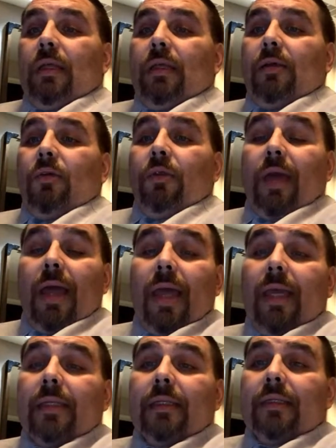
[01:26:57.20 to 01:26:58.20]
or the
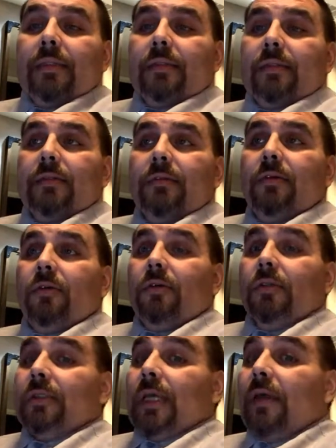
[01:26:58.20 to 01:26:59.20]
'80s or
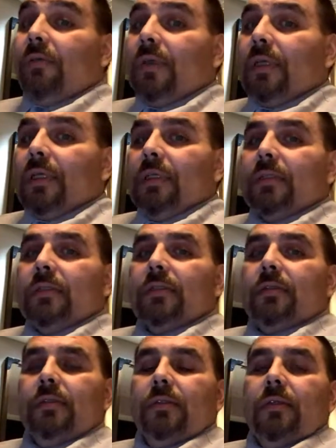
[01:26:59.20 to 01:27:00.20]
'70s.
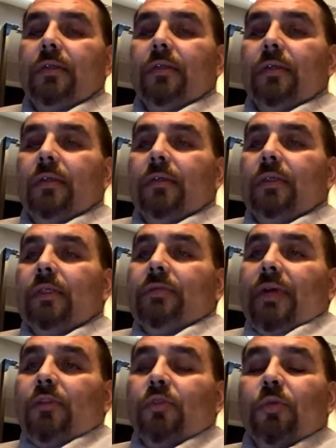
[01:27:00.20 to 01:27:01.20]
These
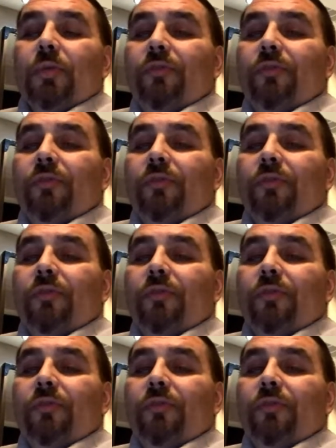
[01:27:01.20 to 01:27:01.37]
vatos were